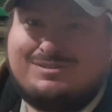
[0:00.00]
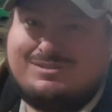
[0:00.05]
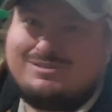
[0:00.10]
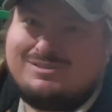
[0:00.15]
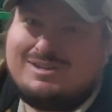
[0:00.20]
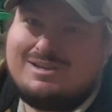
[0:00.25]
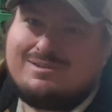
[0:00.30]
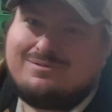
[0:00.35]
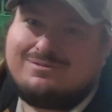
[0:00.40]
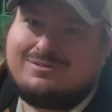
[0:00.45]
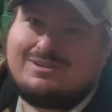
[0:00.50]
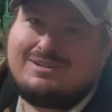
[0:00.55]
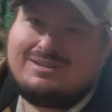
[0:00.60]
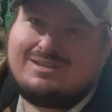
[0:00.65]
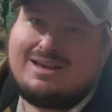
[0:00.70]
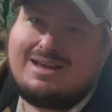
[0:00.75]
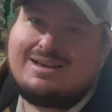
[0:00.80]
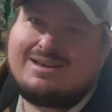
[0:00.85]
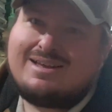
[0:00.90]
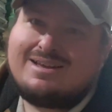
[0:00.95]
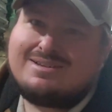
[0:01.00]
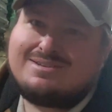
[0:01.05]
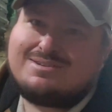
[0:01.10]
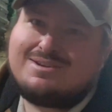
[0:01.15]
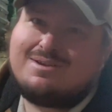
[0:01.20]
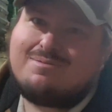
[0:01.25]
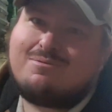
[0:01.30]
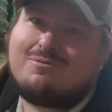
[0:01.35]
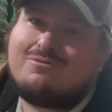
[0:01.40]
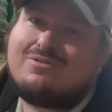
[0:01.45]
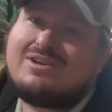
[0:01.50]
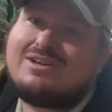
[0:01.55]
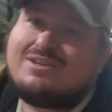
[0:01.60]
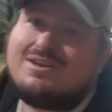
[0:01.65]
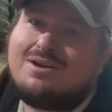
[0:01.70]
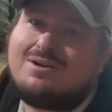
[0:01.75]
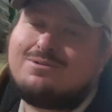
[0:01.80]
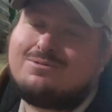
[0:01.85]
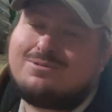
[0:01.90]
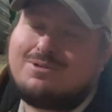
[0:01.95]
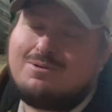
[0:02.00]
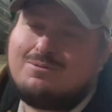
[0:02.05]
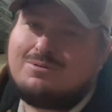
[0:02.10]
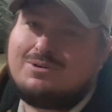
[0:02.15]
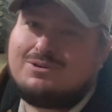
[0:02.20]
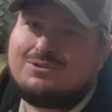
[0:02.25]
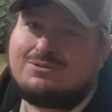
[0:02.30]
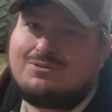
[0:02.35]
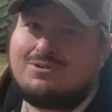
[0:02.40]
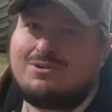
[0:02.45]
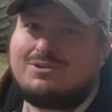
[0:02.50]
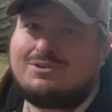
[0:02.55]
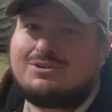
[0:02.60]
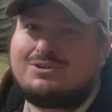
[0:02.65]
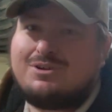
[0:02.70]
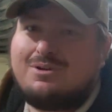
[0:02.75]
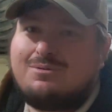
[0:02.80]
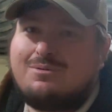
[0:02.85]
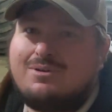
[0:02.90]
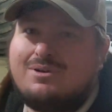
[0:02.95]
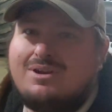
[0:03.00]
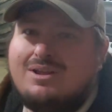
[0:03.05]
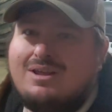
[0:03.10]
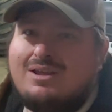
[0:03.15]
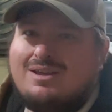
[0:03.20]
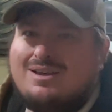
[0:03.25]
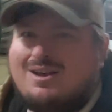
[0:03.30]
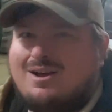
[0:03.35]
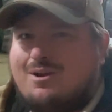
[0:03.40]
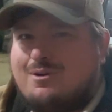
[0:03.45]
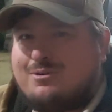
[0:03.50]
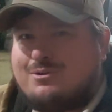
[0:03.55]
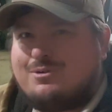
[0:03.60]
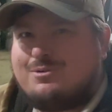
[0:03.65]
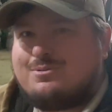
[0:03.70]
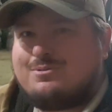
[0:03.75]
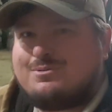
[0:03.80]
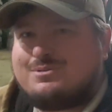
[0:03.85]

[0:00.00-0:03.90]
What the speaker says: definitely, I got several videos on this truck showing our tool